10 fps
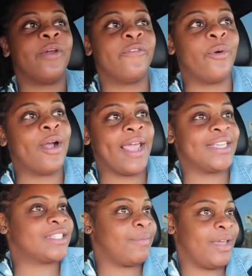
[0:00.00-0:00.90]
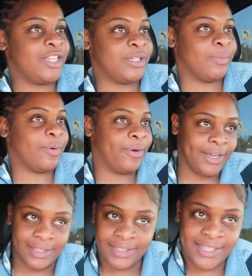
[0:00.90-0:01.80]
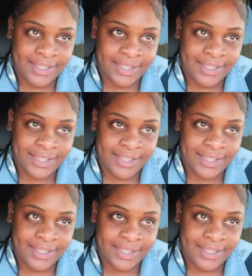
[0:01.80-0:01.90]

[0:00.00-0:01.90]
with four exclamation points.